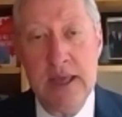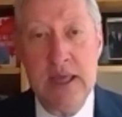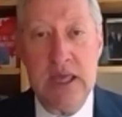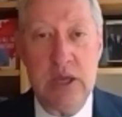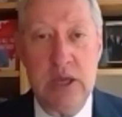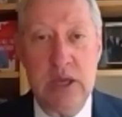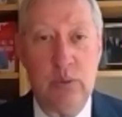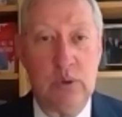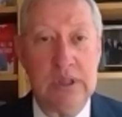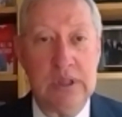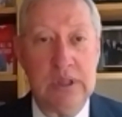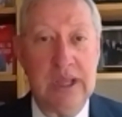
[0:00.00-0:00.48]

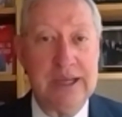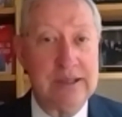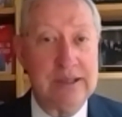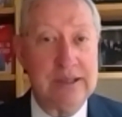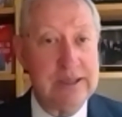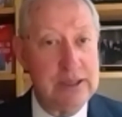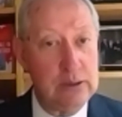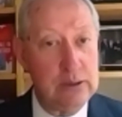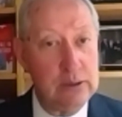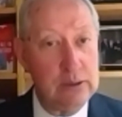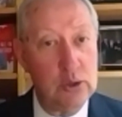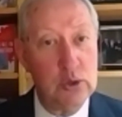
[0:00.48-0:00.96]
It will
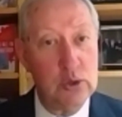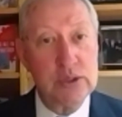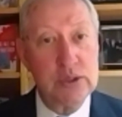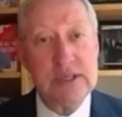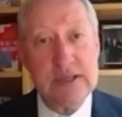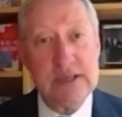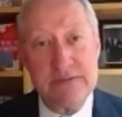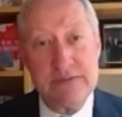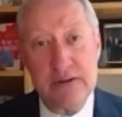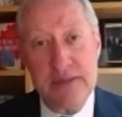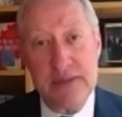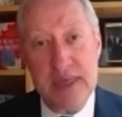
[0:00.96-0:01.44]
likely look
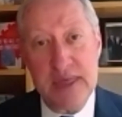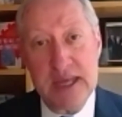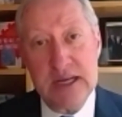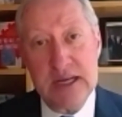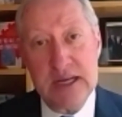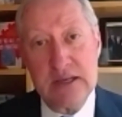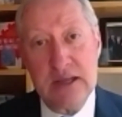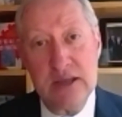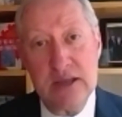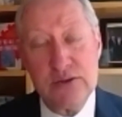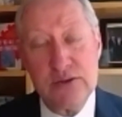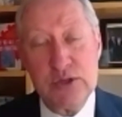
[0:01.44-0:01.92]
different than
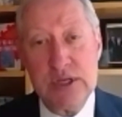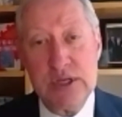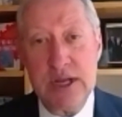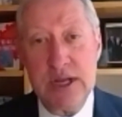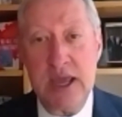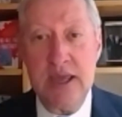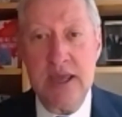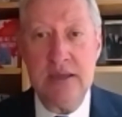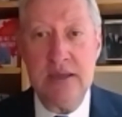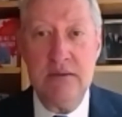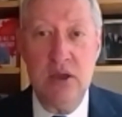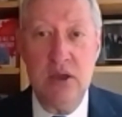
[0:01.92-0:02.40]
it does
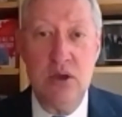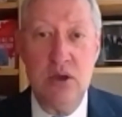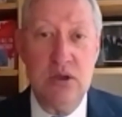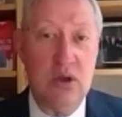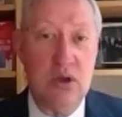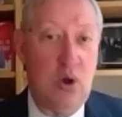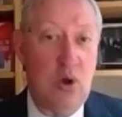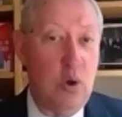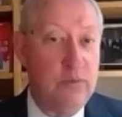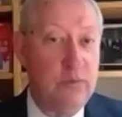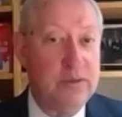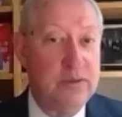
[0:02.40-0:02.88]
today.
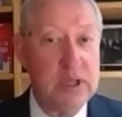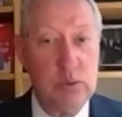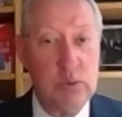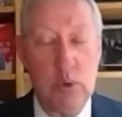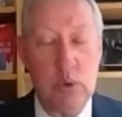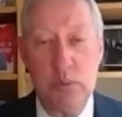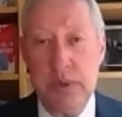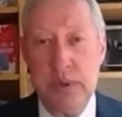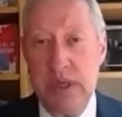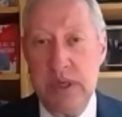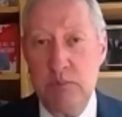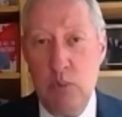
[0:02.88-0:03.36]
Hopefully we'll
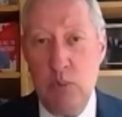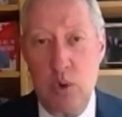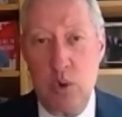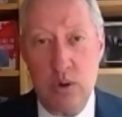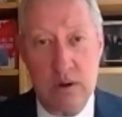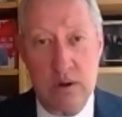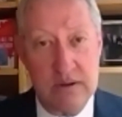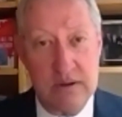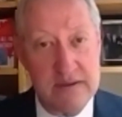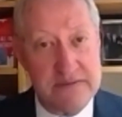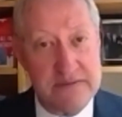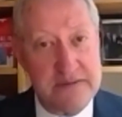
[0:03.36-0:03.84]
be
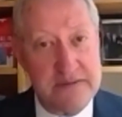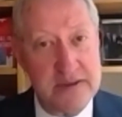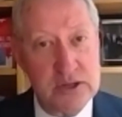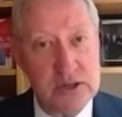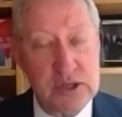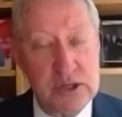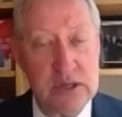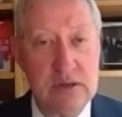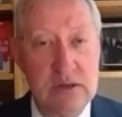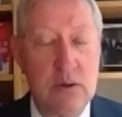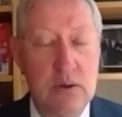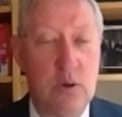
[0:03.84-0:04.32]
more
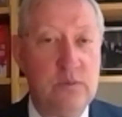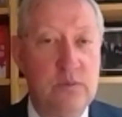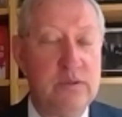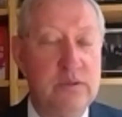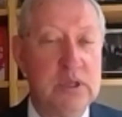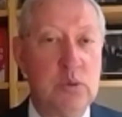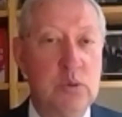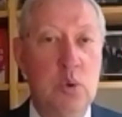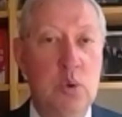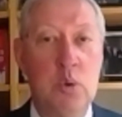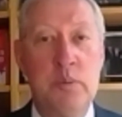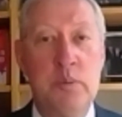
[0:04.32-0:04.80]
efficient.
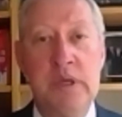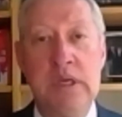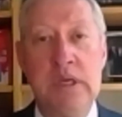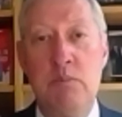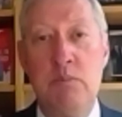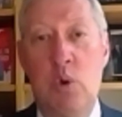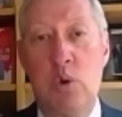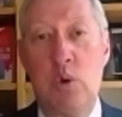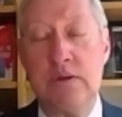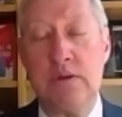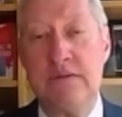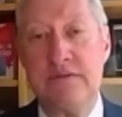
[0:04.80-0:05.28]
Hopefully we'll be
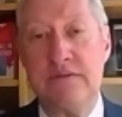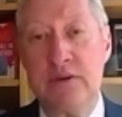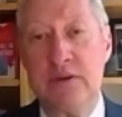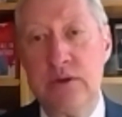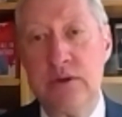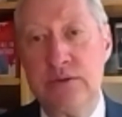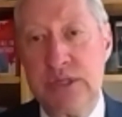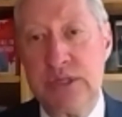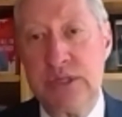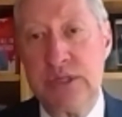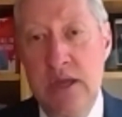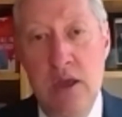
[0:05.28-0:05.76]
more
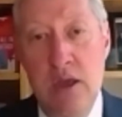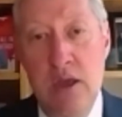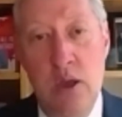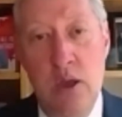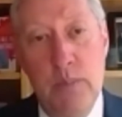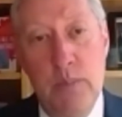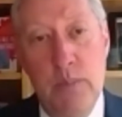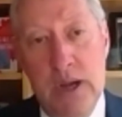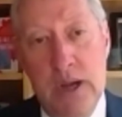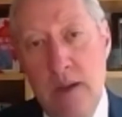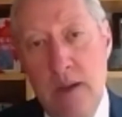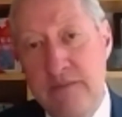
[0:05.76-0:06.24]
diverse.
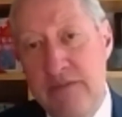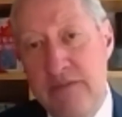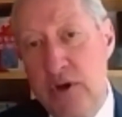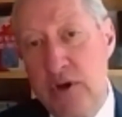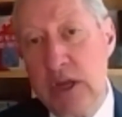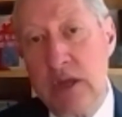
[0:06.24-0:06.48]
But I'm very